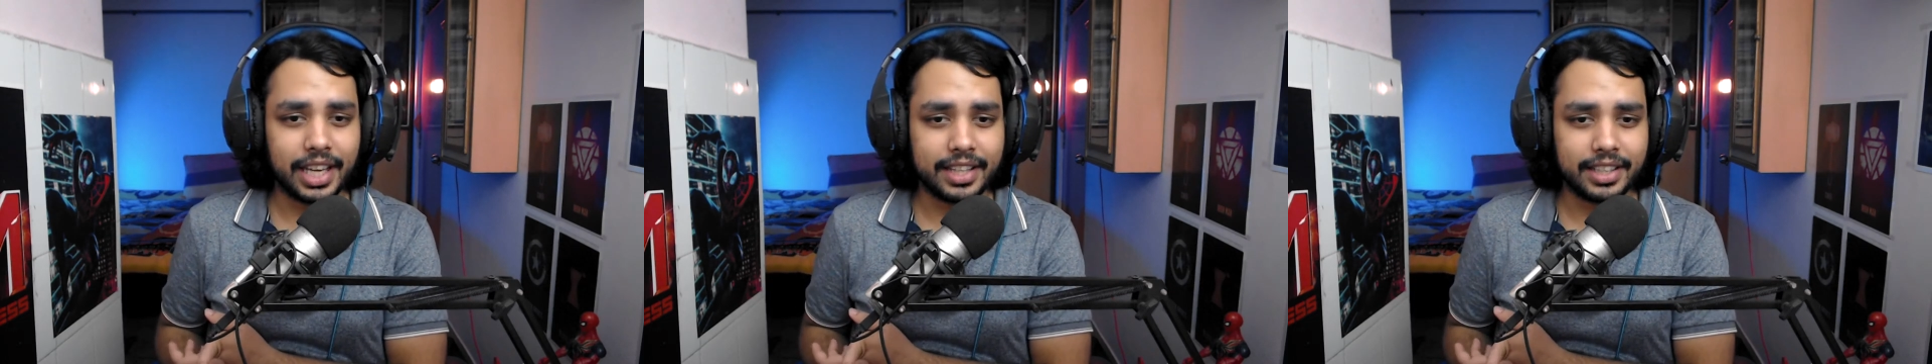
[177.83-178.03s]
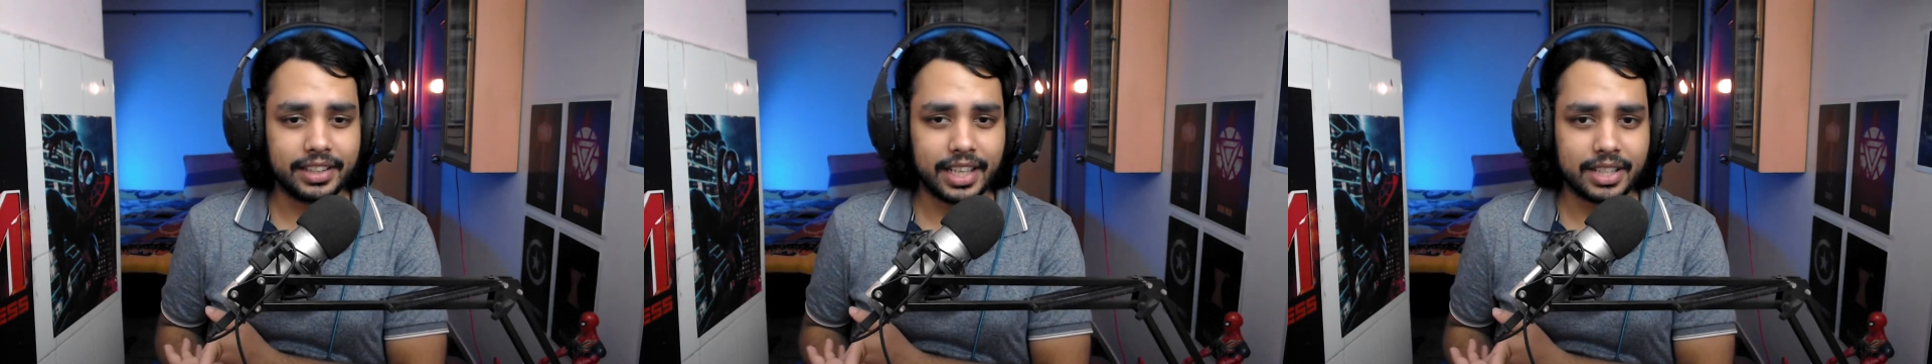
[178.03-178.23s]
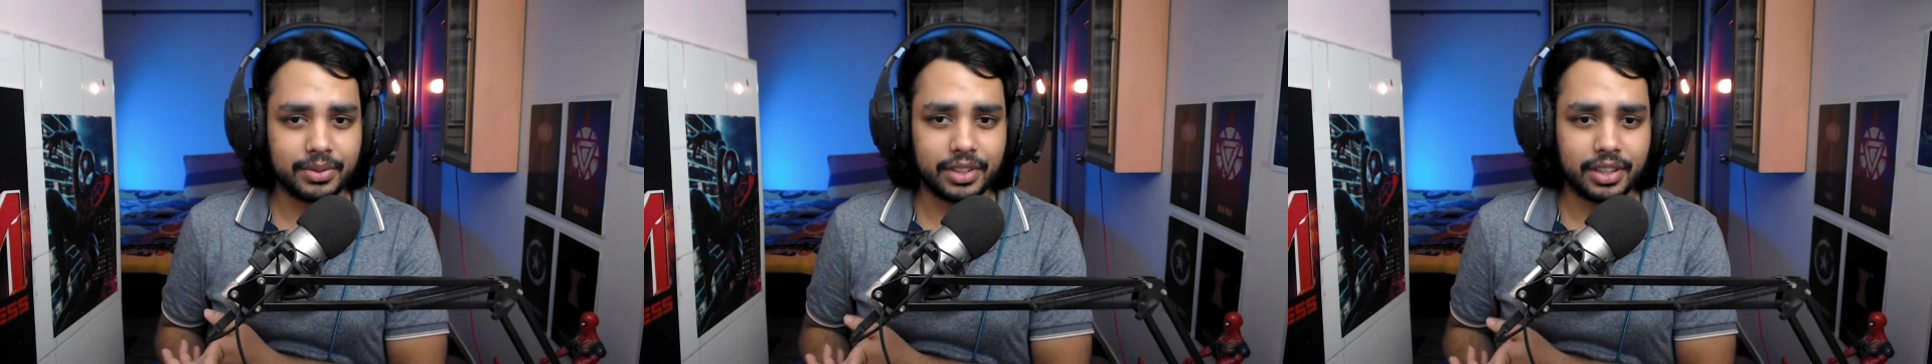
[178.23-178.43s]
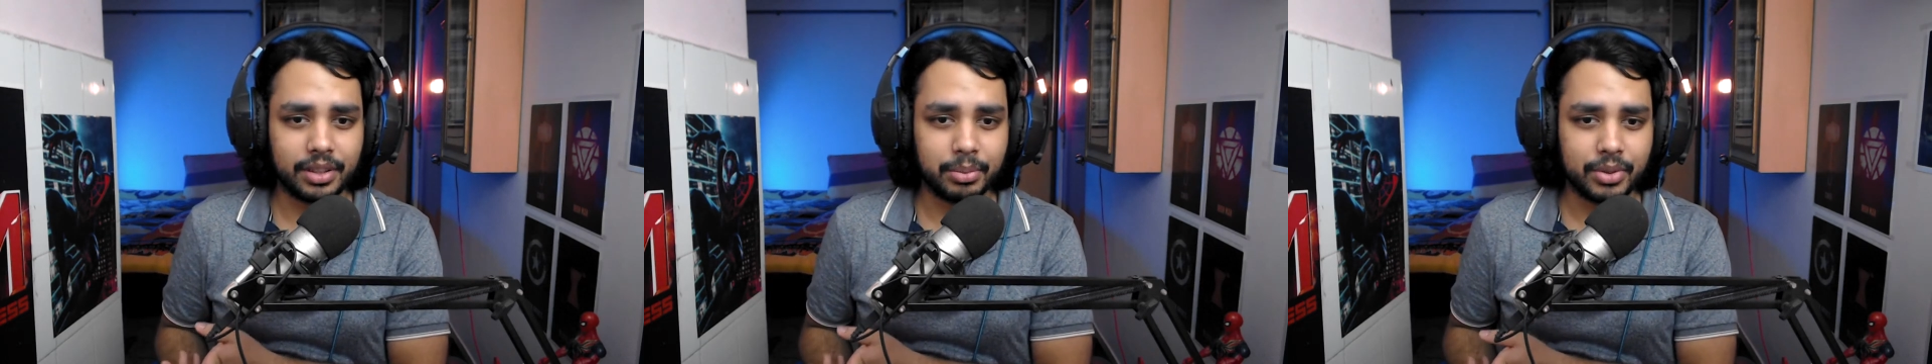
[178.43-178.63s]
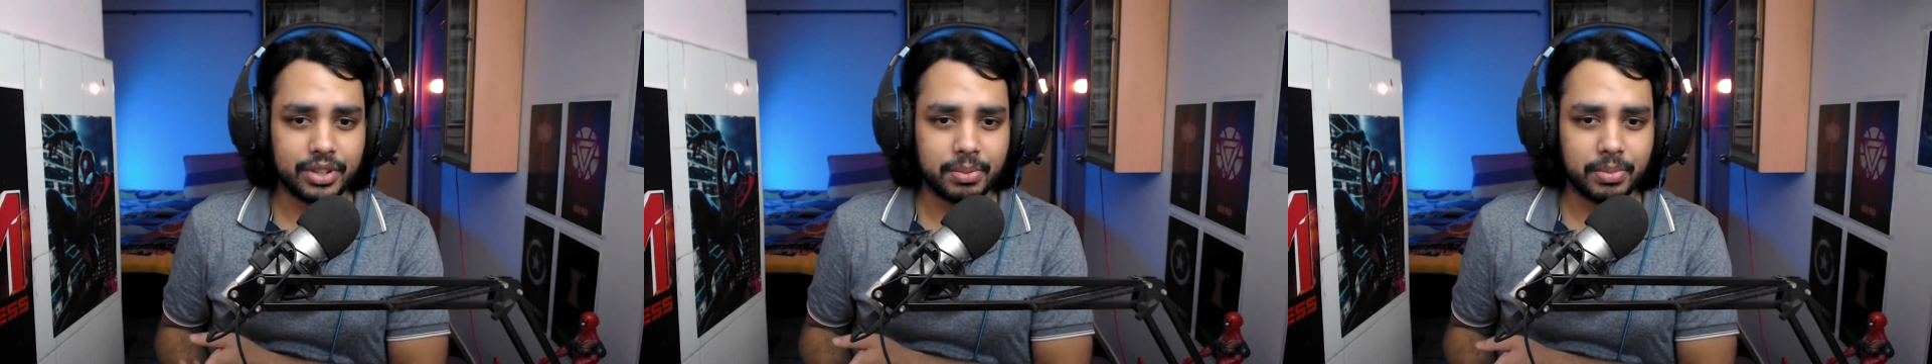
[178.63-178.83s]
I think that's one of
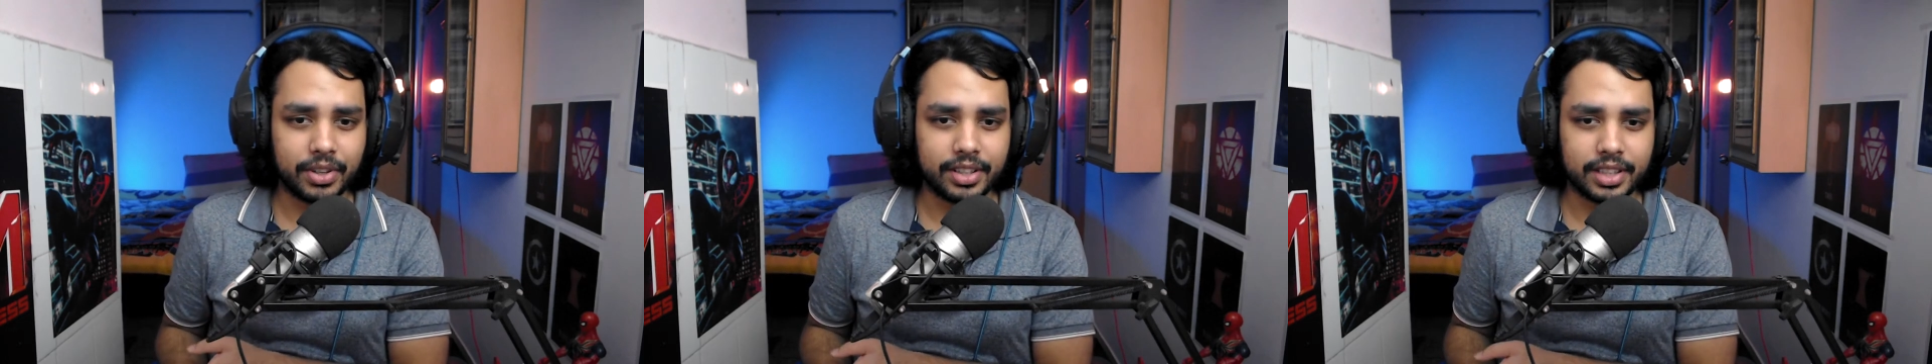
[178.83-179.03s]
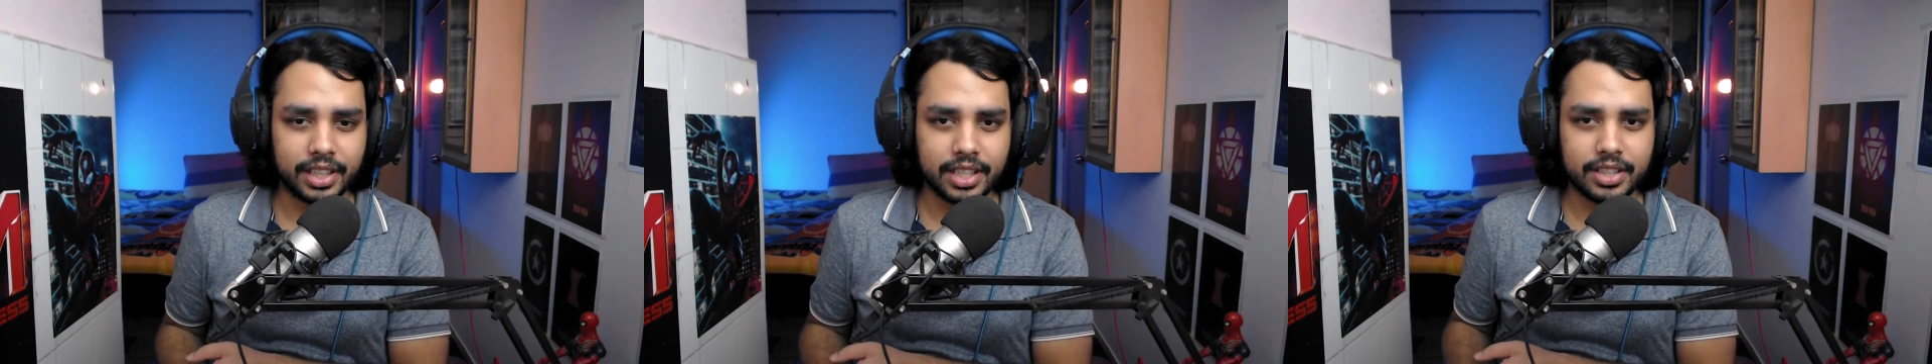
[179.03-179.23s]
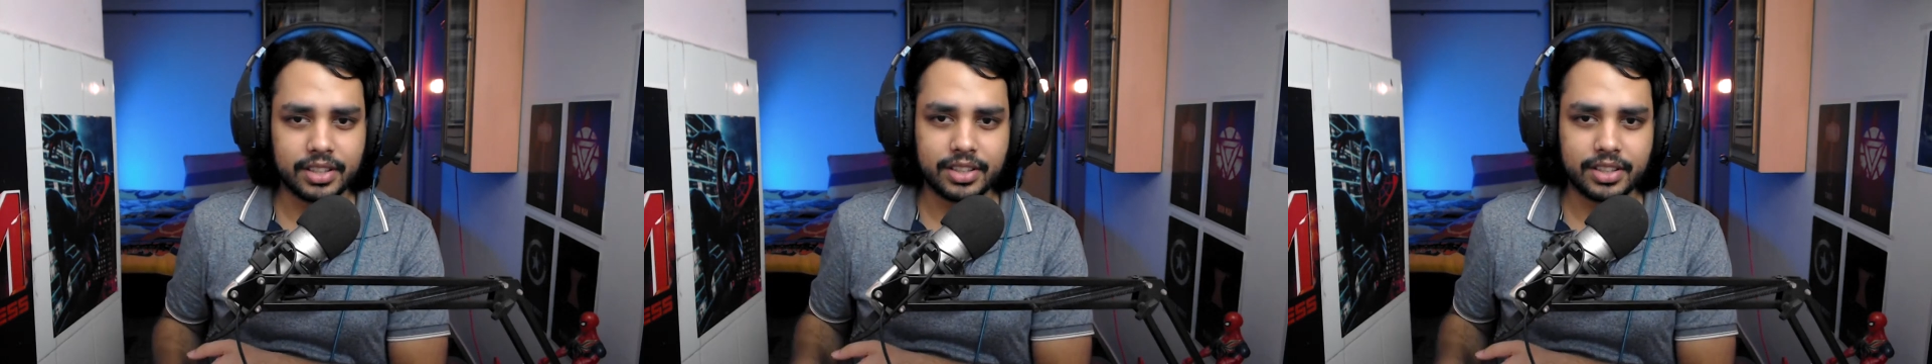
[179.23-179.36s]
the most important things.